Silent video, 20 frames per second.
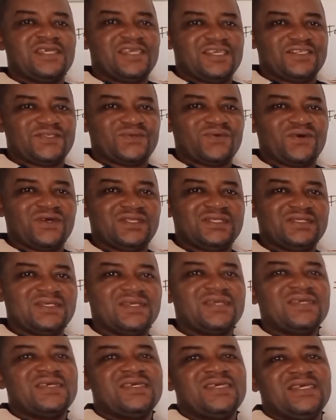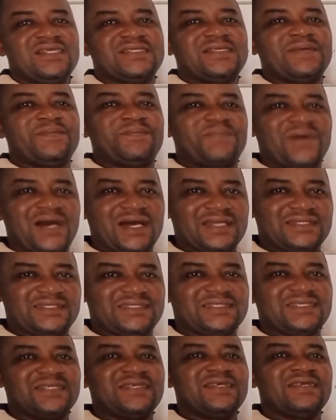is what? Is
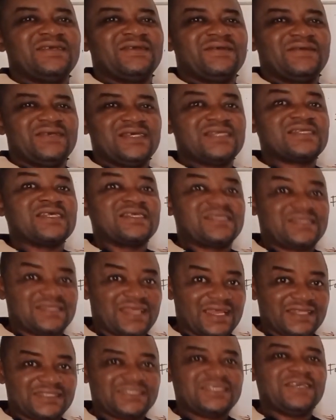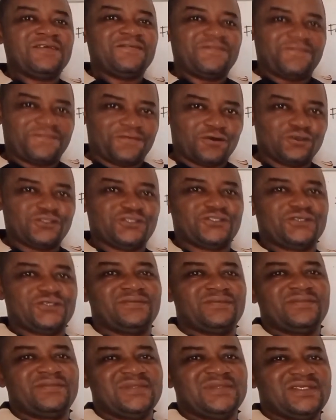a state
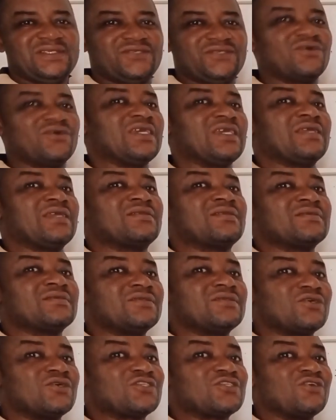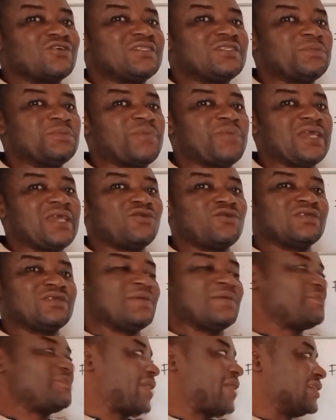function. So it does not depend on
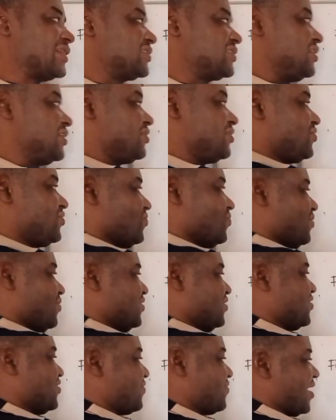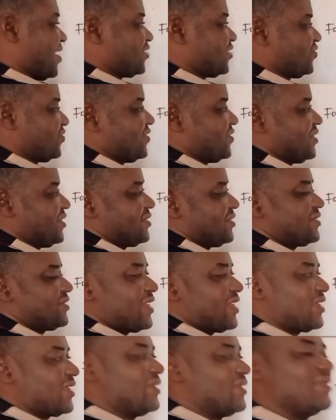the path to which the reaction is
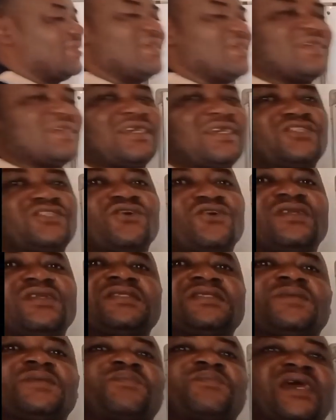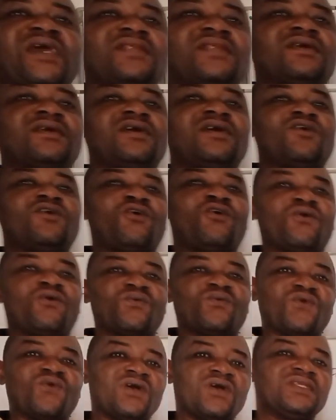taken, it only depends
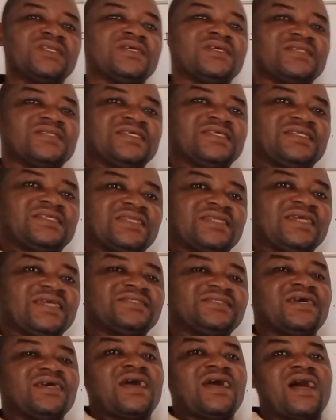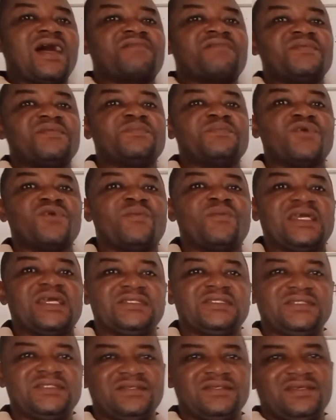on what the state at the
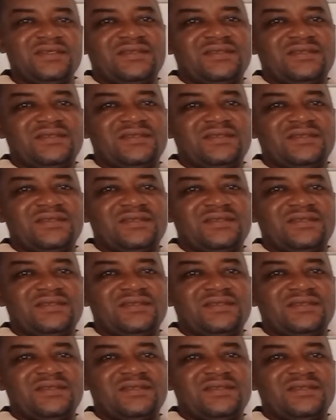moment